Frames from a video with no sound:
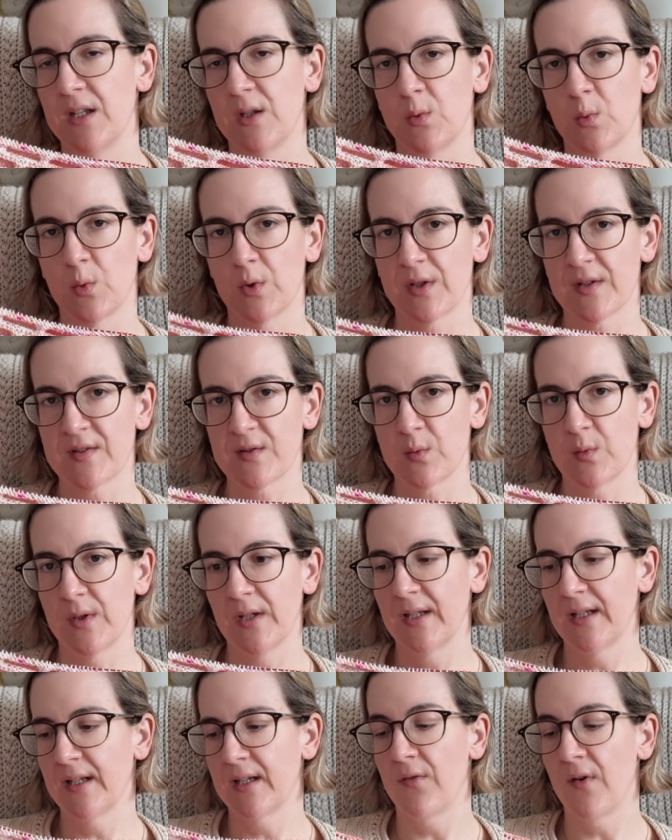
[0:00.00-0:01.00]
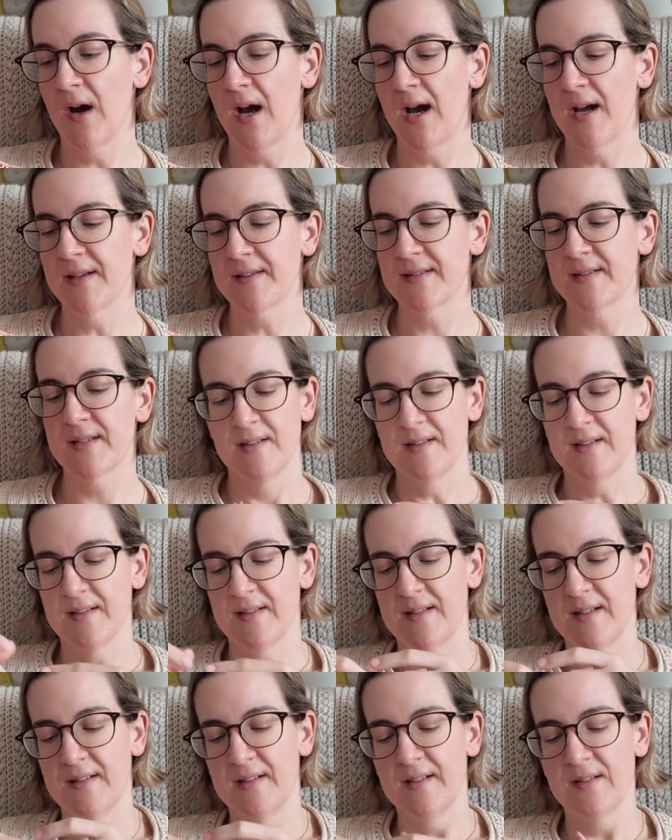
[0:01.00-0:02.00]
It works really fast.
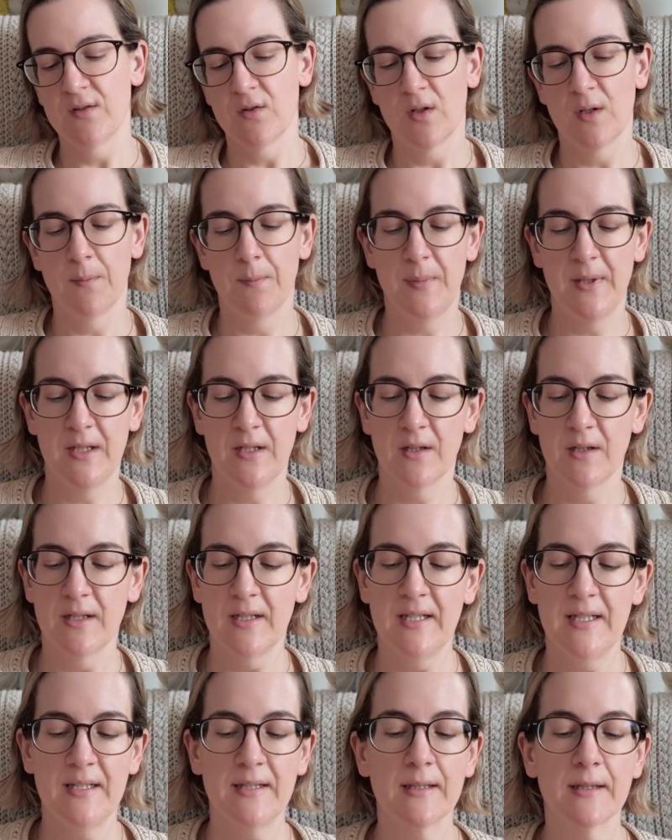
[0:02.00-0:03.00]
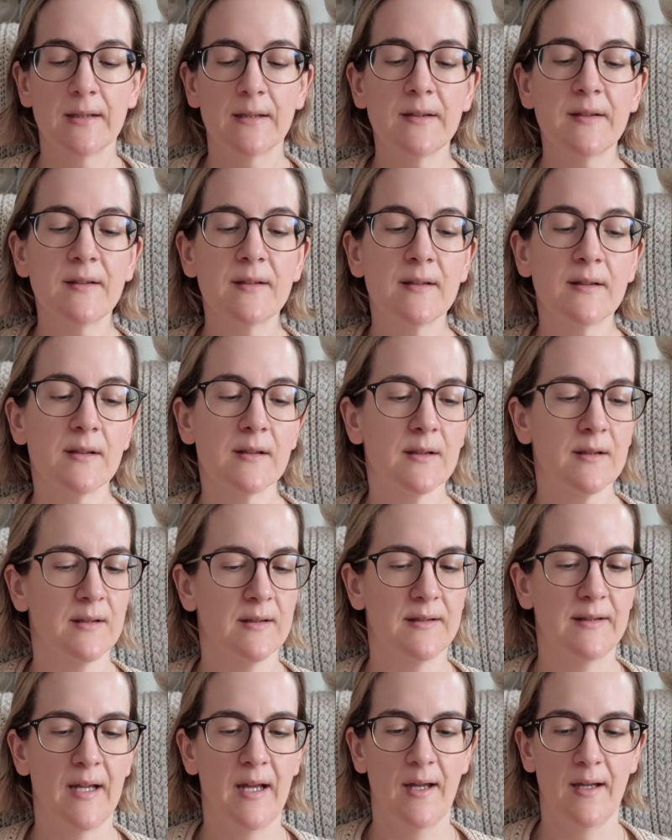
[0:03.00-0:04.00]
Since this is on a bigger needles
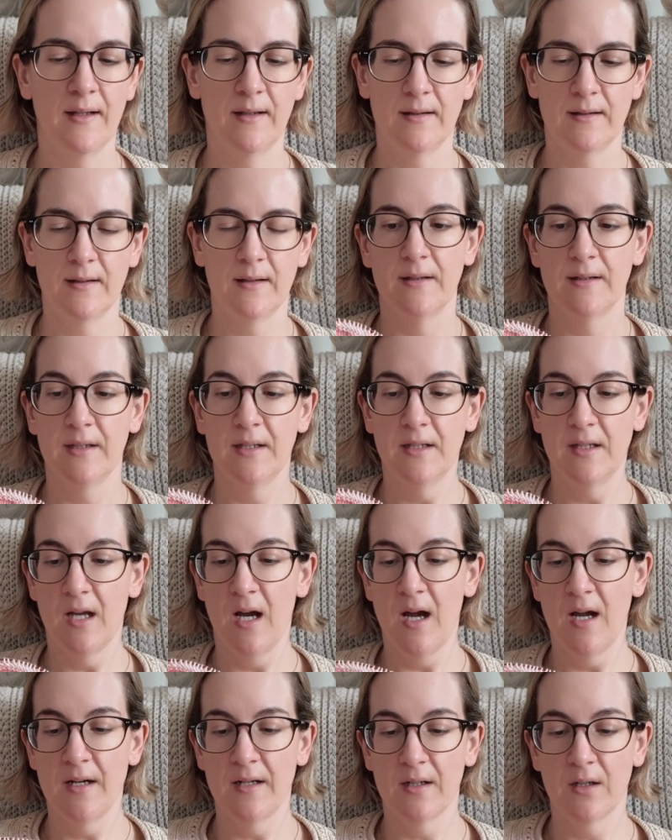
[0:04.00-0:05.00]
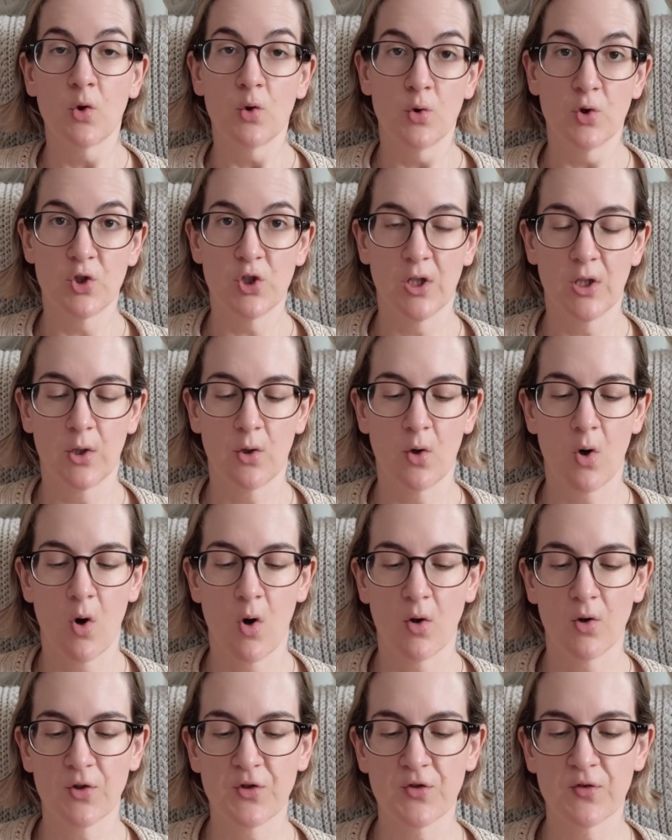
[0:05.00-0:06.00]
than the yarn usually
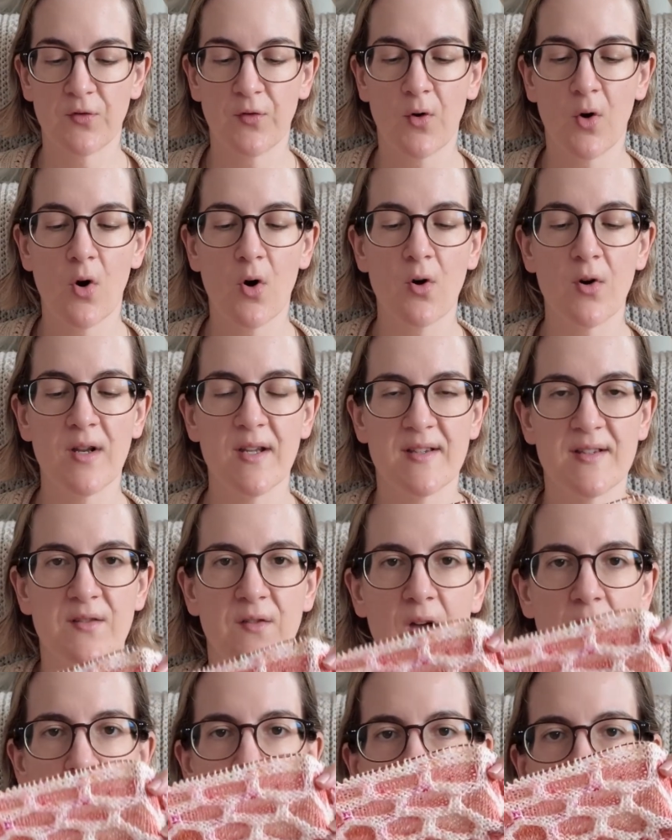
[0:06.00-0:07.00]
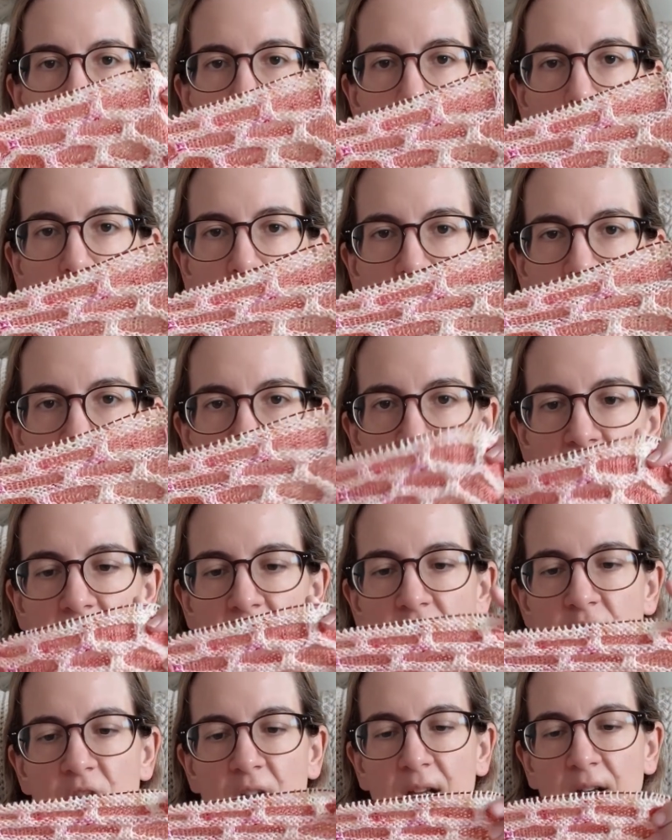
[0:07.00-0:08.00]
calls for, it's very open
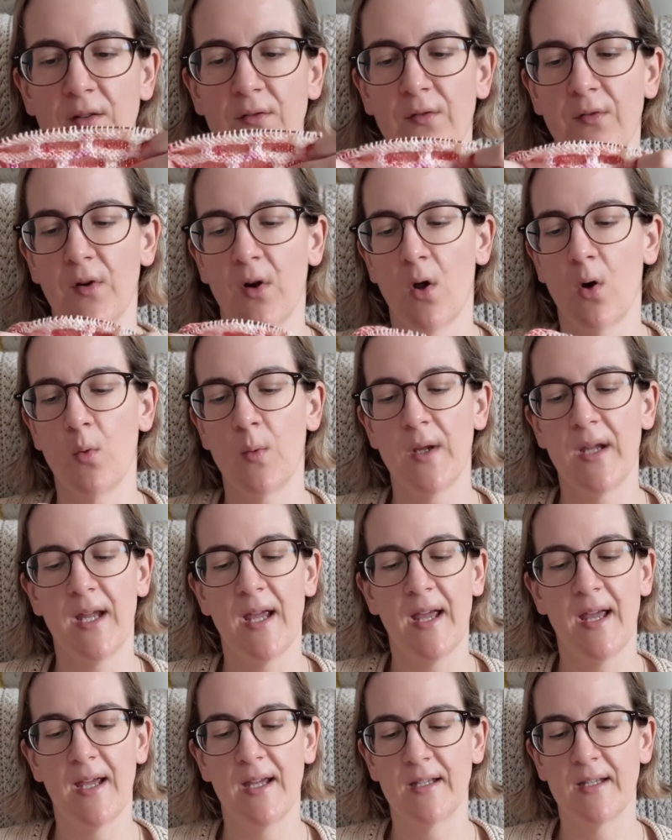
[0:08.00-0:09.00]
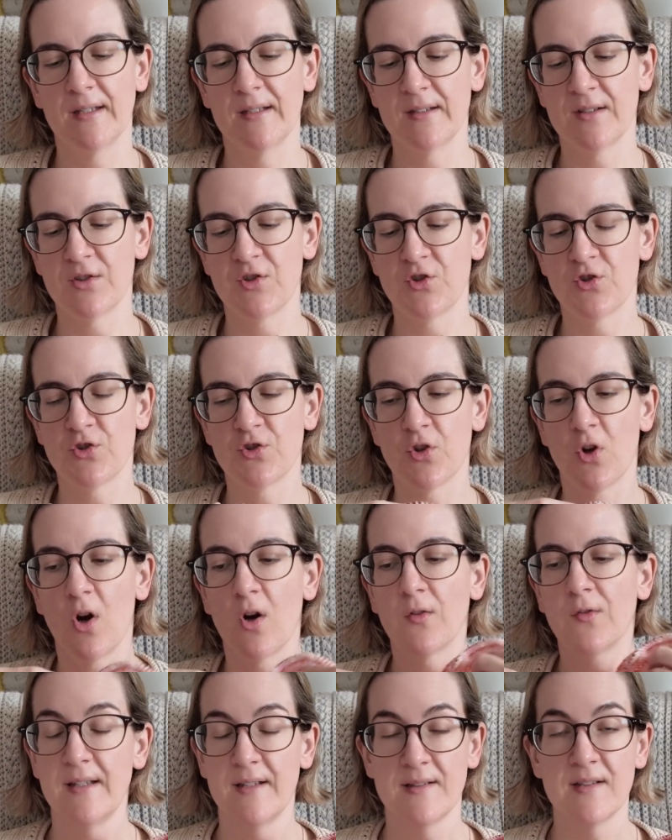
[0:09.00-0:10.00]
gauge and flowy and
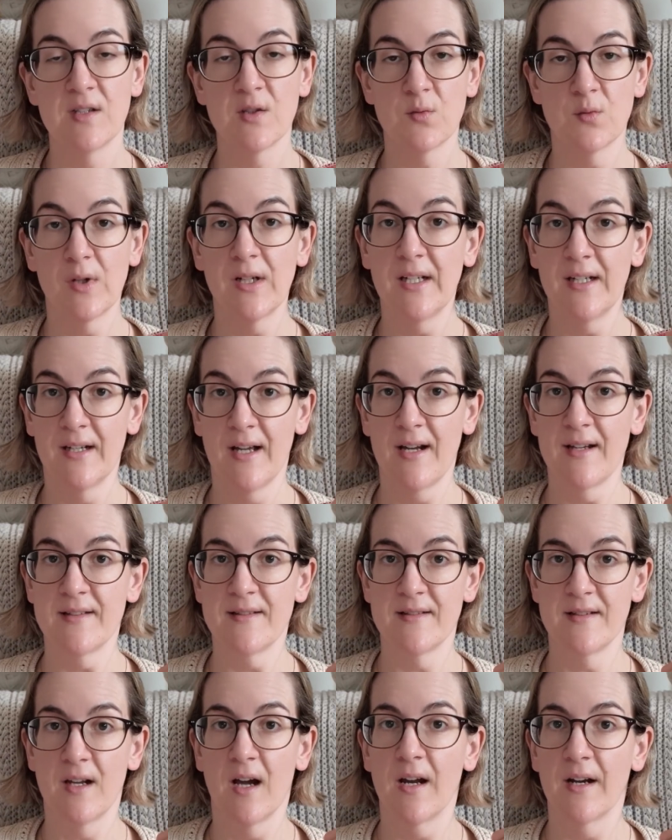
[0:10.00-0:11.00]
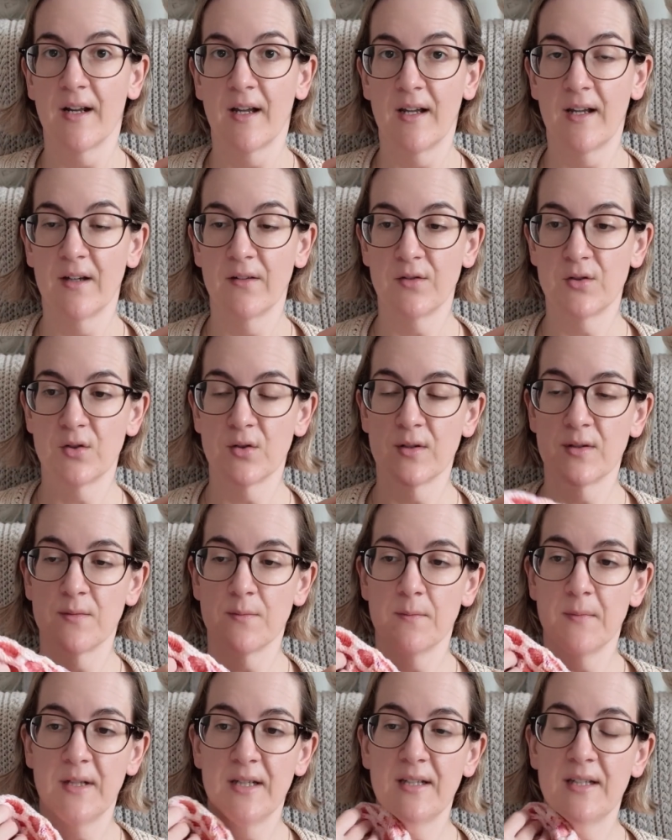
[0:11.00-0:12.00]
soft. This is really nice yarn, I have to
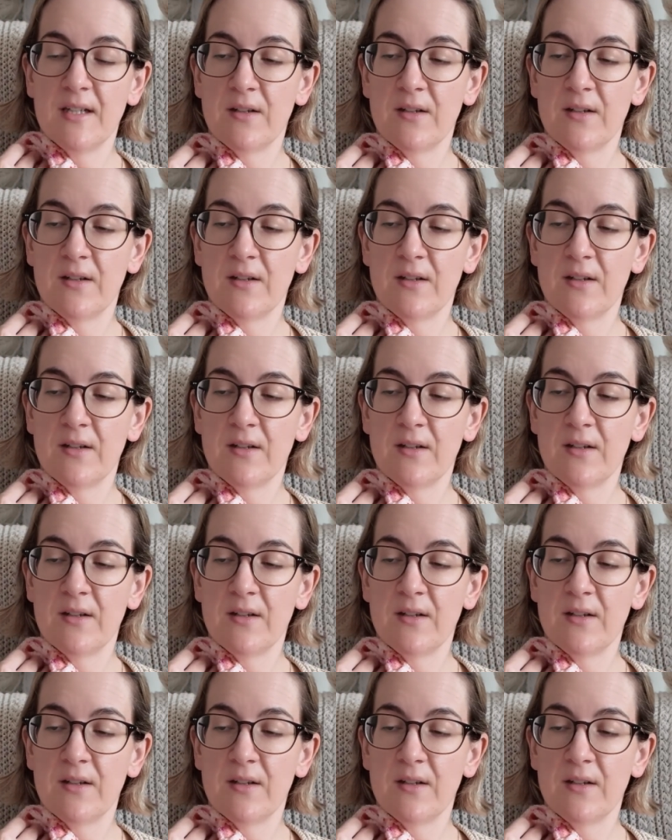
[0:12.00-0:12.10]
admit.